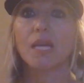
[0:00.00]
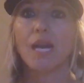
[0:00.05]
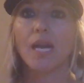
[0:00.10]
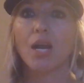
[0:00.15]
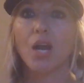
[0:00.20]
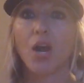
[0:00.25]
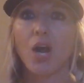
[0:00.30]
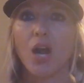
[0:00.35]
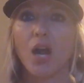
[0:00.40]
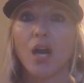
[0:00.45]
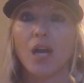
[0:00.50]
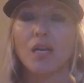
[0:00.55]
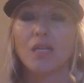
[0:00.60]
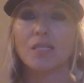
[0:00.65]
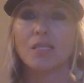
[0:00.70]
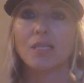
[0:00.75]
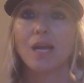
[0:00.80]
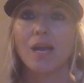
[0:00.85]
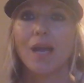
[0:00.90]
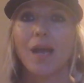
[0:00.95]
that I
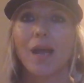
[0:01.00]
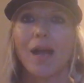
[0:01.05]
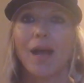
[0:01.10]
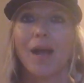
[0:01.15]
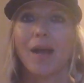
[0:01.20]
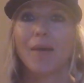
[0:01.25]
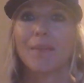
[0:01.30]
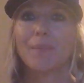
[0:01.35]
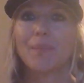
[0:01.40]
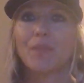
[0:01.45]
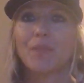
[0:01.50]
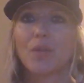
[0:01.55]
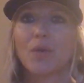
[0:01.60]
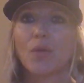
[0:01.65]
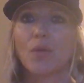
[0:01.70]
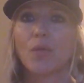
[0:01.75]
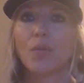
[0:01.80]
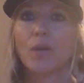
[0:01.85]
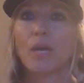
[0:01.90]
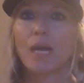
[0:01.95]
caused.
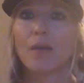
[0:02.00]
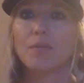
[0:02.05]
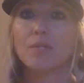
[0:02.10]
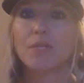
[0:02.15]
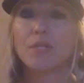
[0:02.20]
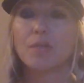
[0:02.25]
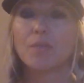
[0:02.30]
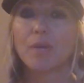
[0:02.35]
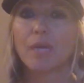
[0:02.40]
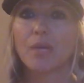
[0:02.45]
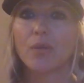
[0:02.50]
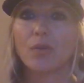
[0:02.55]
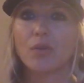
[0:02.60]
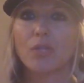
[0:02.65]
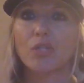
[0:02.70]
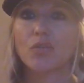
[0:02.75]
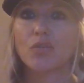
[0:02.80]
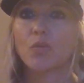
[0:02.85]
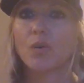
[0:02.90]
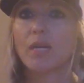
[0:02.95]
When I was in my
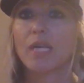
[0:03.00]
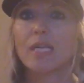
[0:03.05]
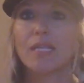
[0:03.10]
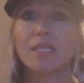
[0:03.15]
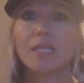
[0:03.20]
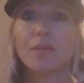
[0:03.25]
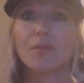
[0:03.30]
early 20s,